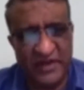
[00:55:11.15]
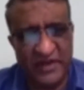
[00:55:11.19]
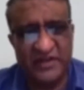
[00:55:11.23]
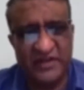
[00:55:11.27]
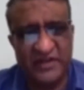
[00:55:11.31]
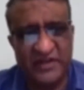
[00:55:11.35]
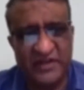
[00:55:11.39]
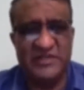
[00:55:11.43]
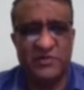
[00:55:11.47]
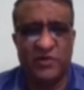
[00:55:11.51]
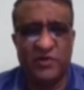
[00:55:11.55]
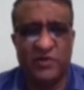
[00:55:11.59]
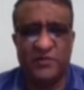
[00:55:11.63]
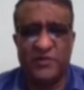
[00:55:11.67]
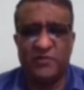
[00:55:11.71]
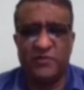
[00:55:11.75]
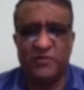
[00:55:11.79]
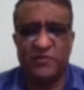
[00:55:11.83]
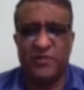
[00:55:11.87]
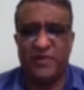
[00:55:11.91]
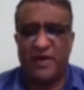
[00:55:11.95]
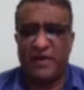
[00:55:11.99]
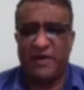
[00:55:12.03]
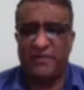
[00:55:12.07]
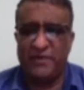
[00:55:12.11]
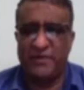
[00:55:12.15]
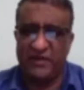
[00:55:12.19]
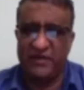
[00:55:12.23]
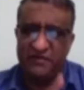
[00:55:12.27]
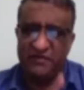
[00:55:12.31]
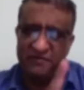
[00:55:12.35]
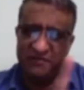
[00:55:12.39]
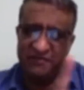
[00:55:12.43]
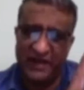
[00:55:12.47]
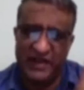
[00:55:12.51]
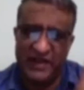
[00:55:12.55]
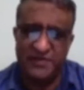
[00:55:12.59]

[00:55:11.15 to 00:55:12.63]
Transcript: did the CO-PO mapping.